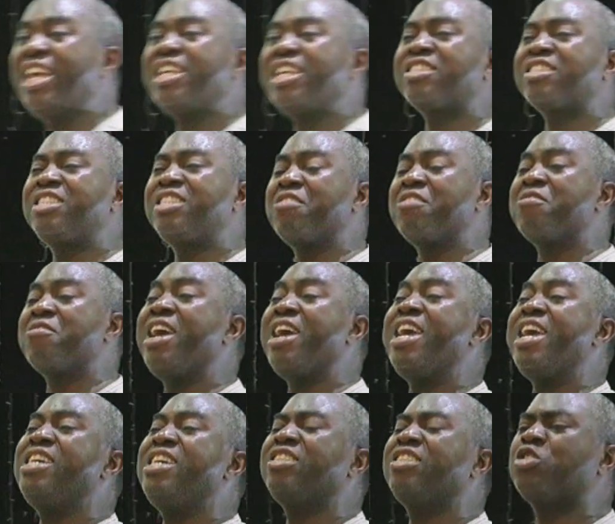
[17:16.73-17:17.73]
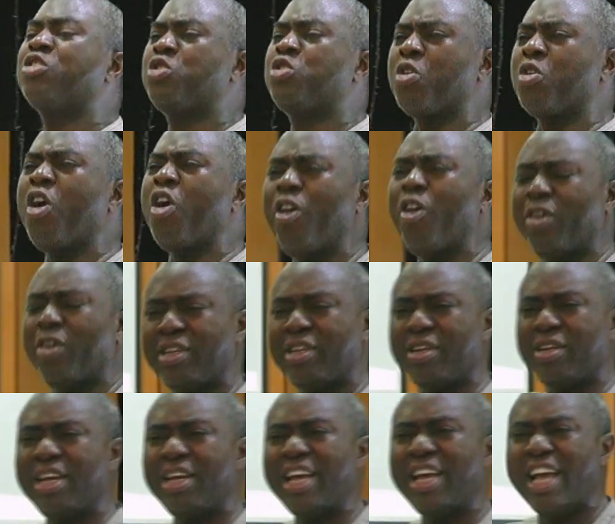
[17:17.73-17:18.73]
the reins to God.
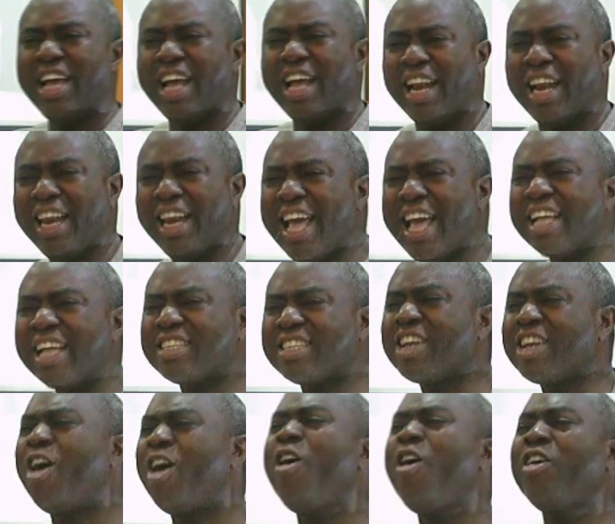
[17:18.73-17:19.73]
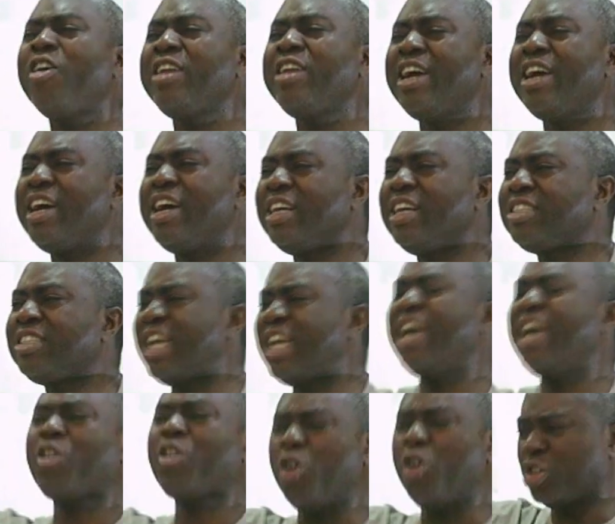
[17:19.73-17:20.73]
Let God take
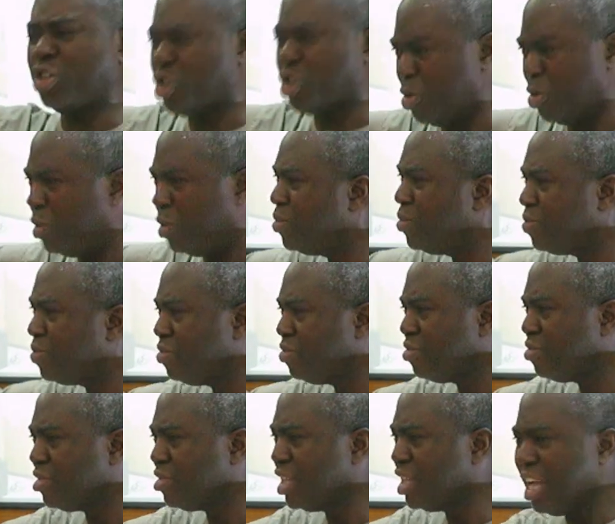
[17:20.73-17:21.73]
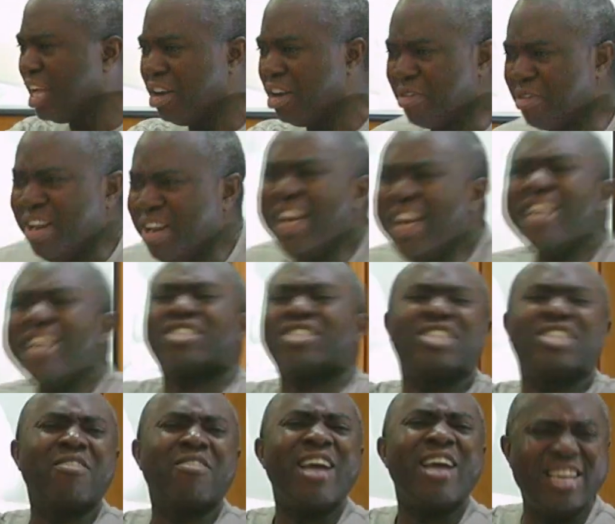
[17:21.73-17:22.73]
control. Release the
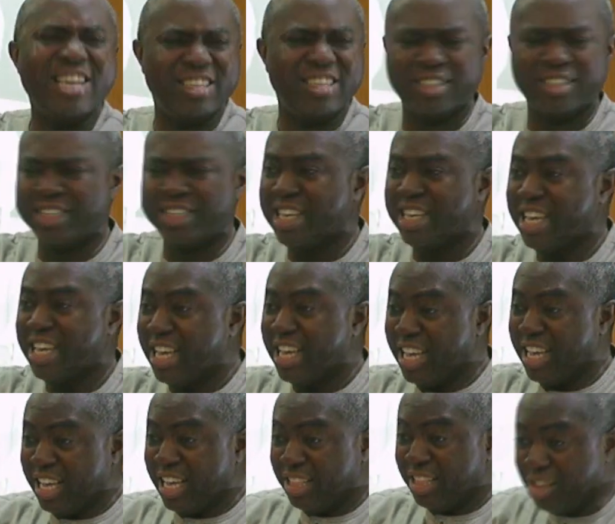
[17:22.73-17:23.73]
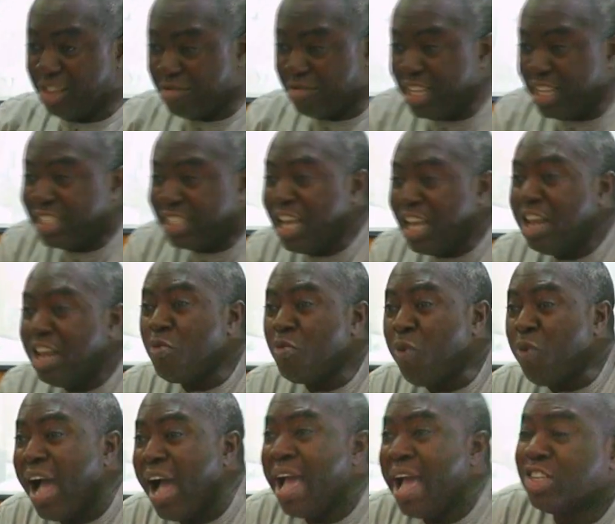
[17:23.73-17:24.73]
reins. The reason why
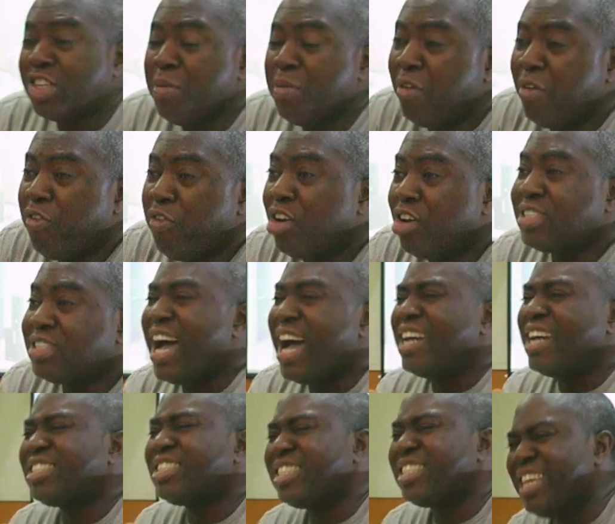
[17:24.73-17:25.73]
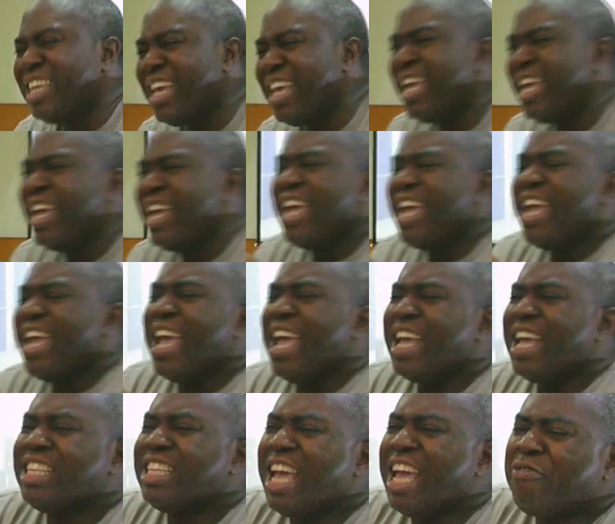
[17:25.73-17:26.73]
some of us still
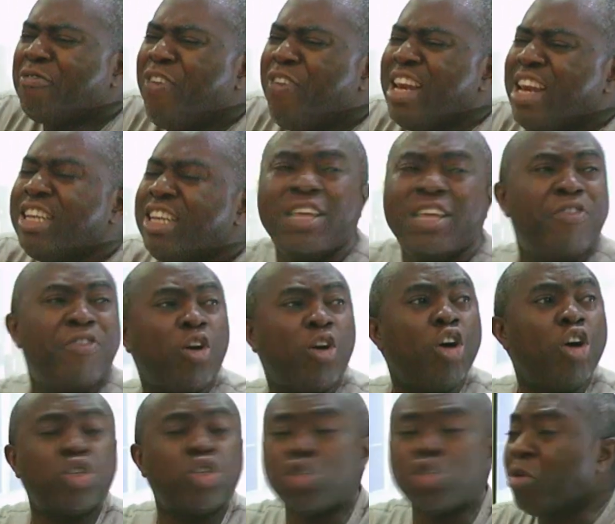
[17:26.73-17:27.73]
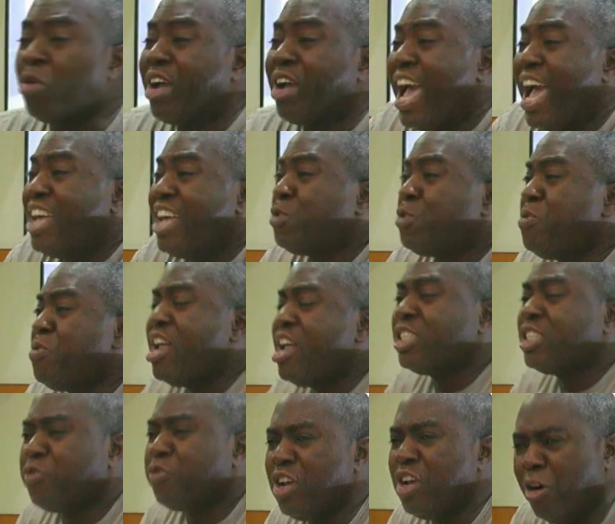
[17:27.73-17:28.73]
find it difficult to experience
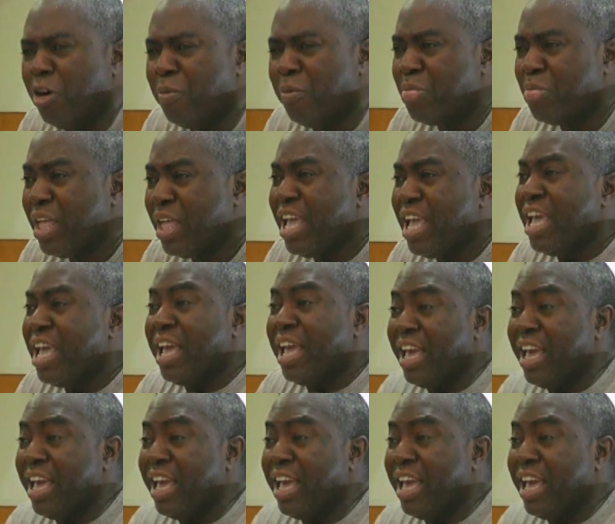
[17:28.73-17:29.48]
freedom is